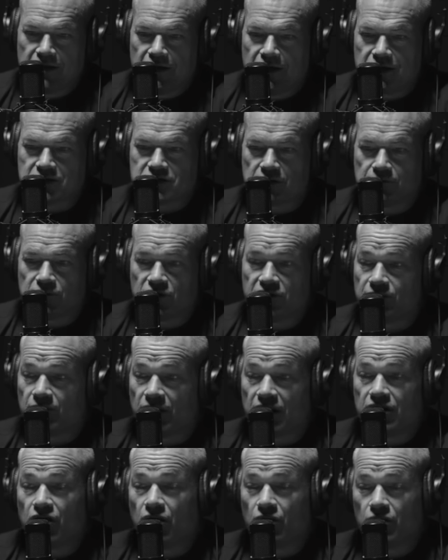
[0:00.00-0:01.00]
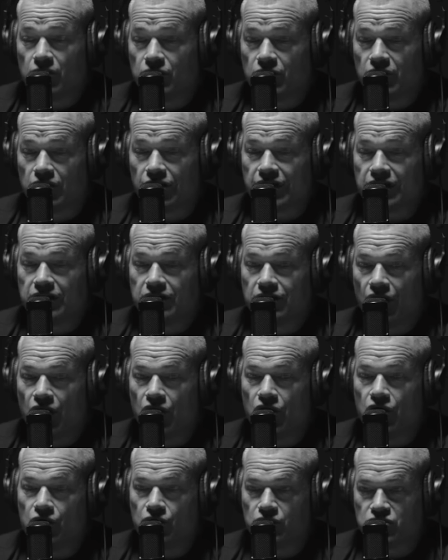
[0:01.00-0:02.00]
It's unbelievable. And no one really
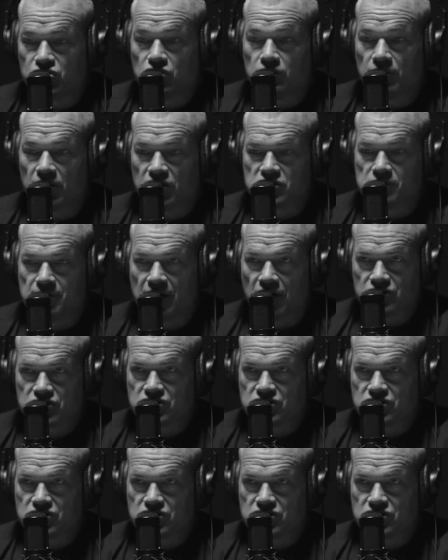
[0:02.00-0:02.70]
knew too much about